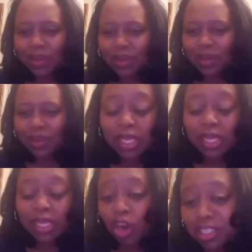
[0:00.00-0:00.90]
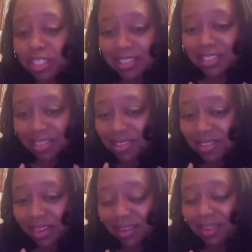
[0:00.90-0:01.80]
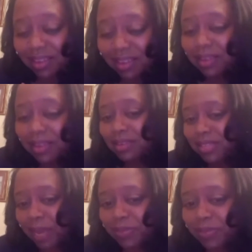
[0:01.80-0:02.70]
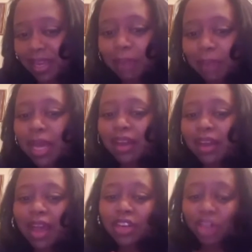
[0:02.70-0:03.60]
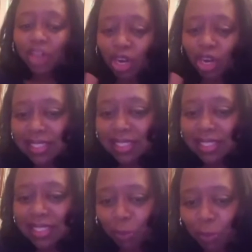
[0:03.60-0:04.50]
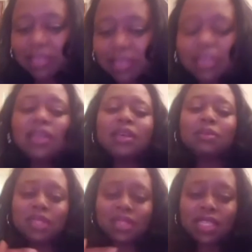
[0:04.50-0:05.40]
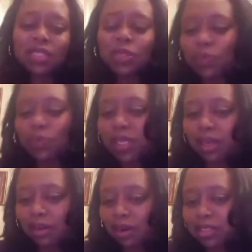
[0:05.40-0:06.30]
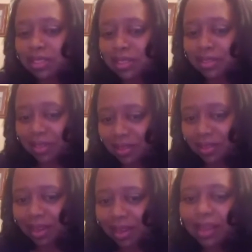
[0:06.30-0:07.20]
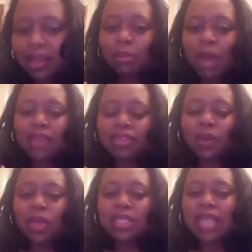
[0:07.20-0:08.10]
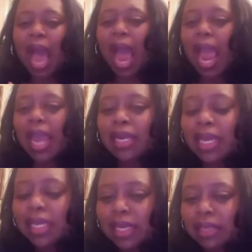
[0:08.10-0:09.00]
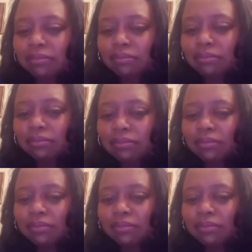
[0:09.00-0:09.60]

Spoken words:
It was really a narcissistic type thing. And I'm not a narcissistic person, but this was really a narcissistic thing. My thing was, I needed